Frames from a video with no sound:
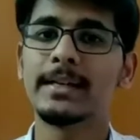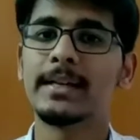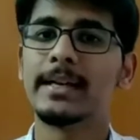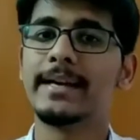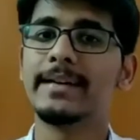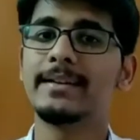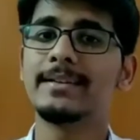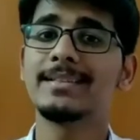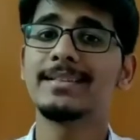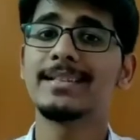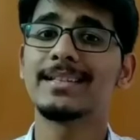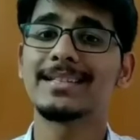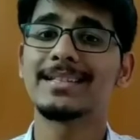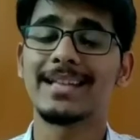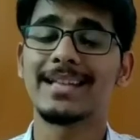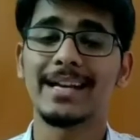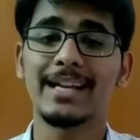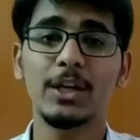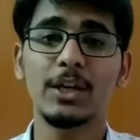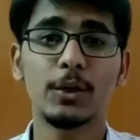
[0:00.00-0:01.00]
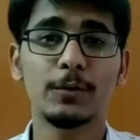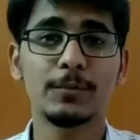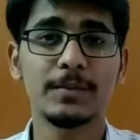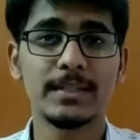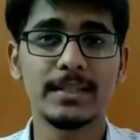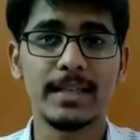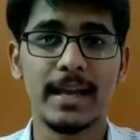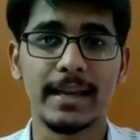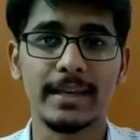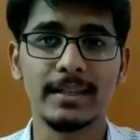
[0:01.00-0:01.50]
it is the study of
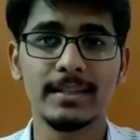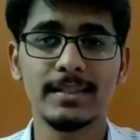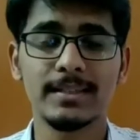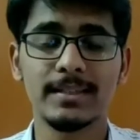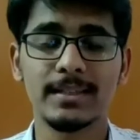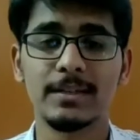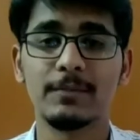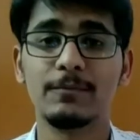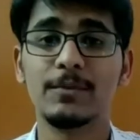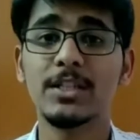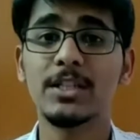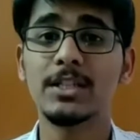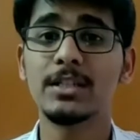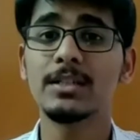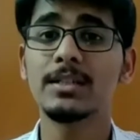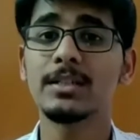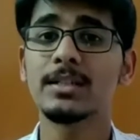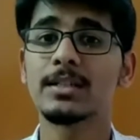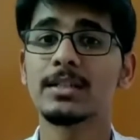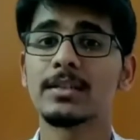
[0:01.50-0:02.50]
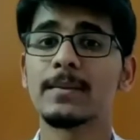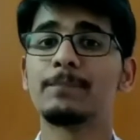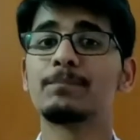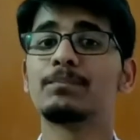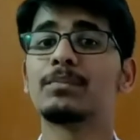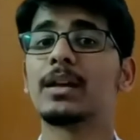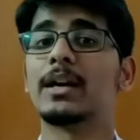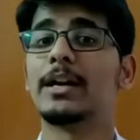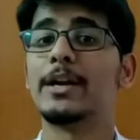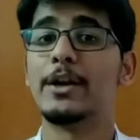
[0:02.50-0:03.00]
science which is
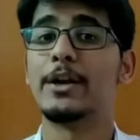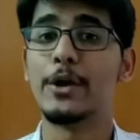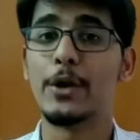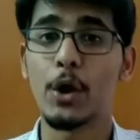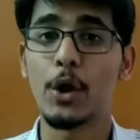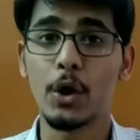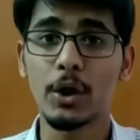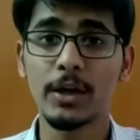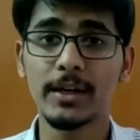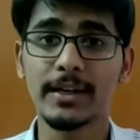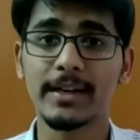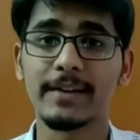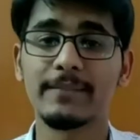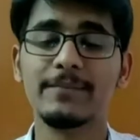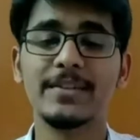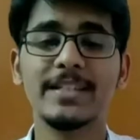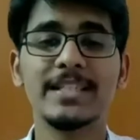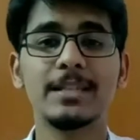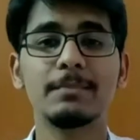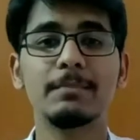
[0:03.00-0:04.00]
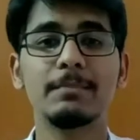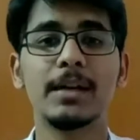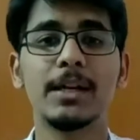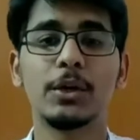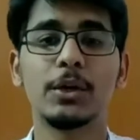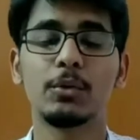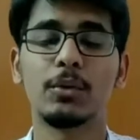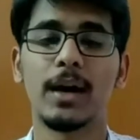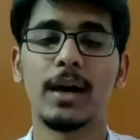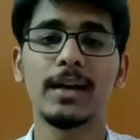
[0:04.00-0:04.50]
not visible
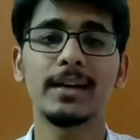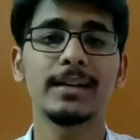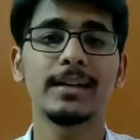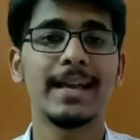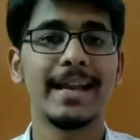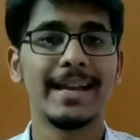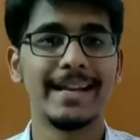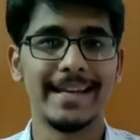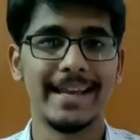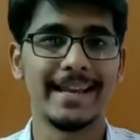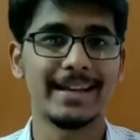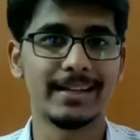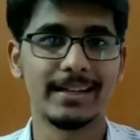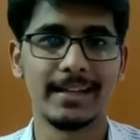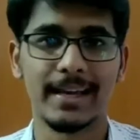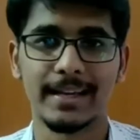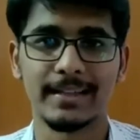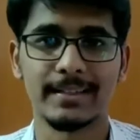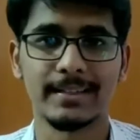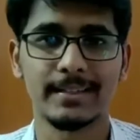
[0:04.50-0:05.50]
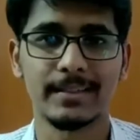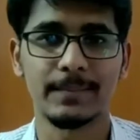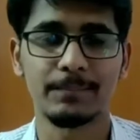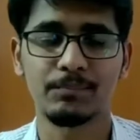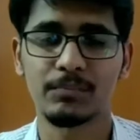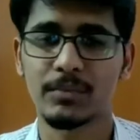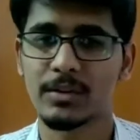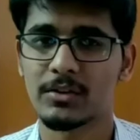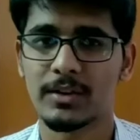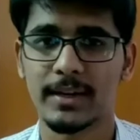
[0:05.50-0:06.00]
to our naked eyes.
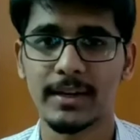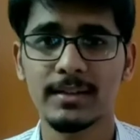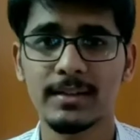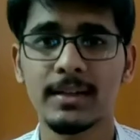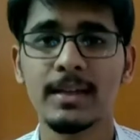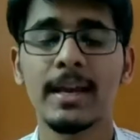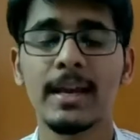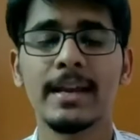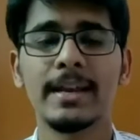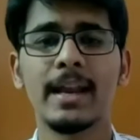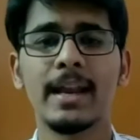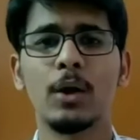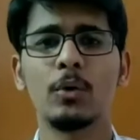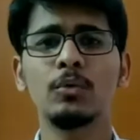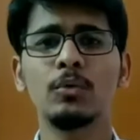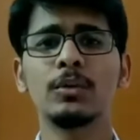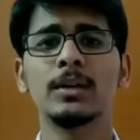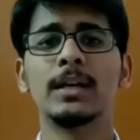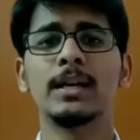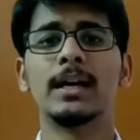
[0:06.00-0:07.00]
Right? Now